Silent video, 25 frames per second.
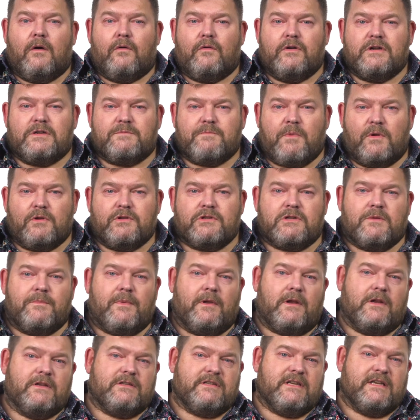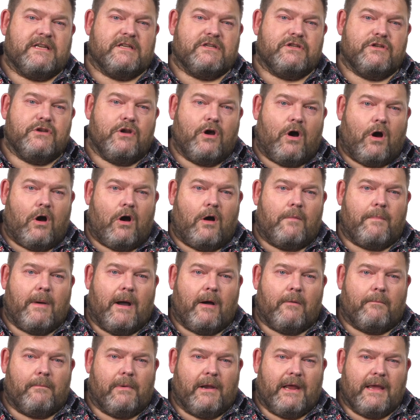Responsibility is not
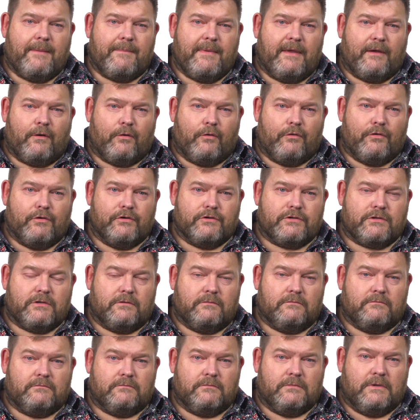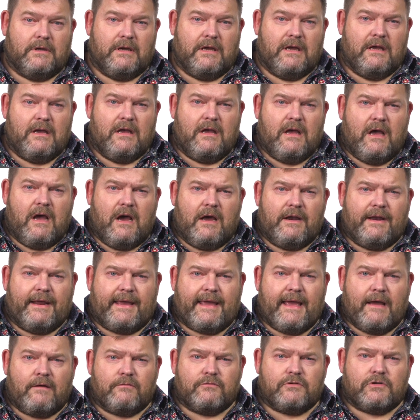about blaming others. An
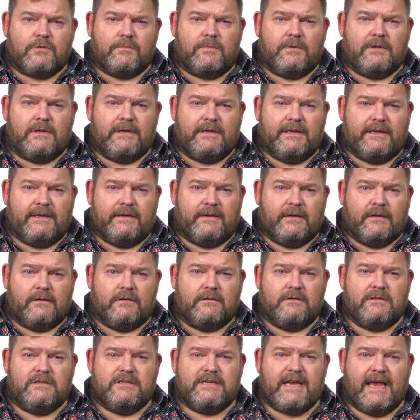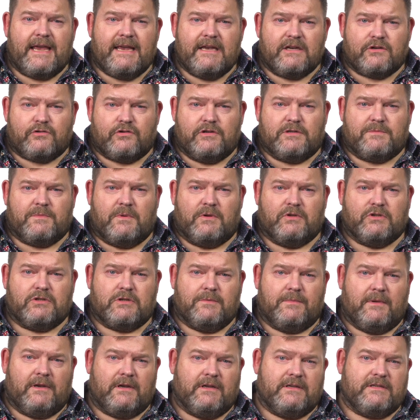accountable leader takes
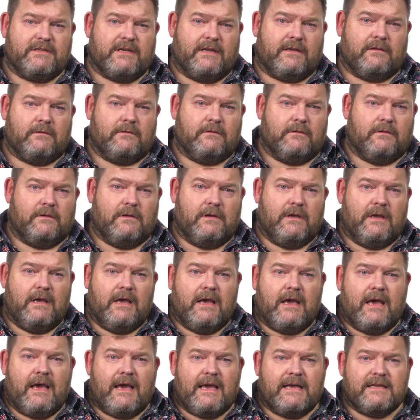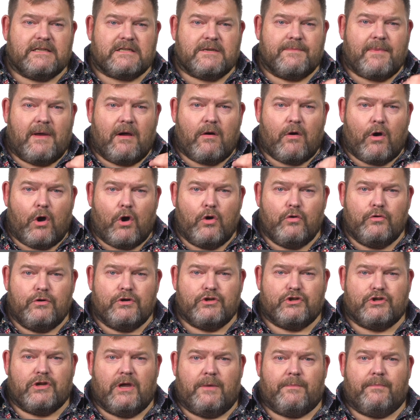responsibility. It's about
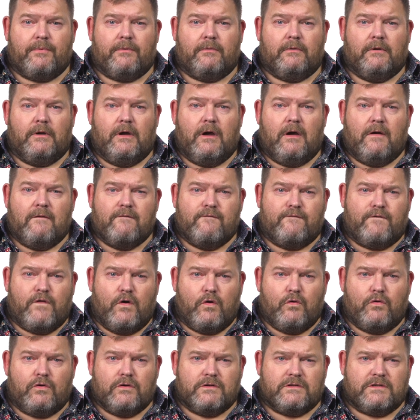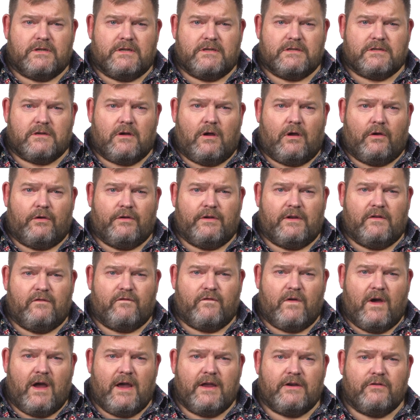ownership and focuses on
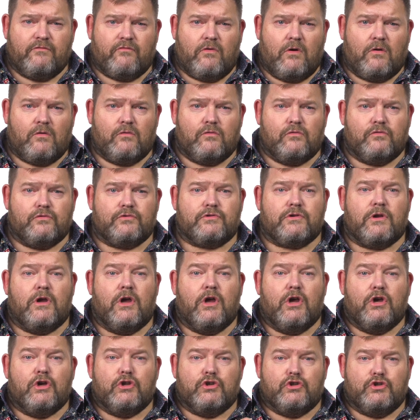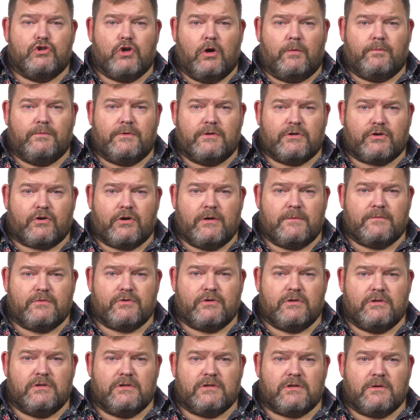defined roles, job
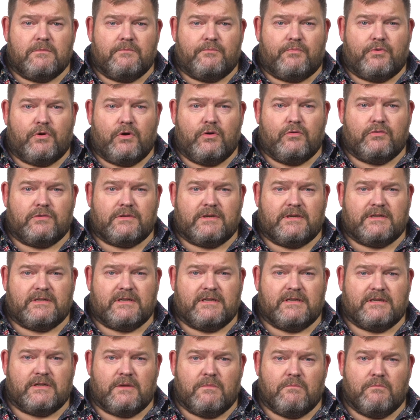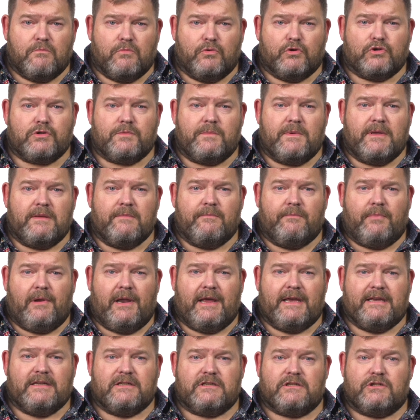descriptions, and processes that must be in
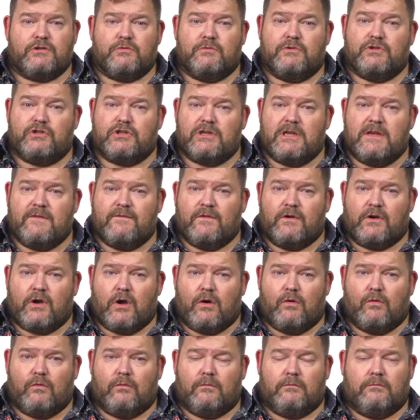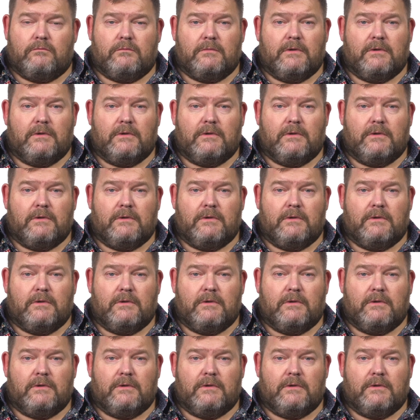place to achieve a goal.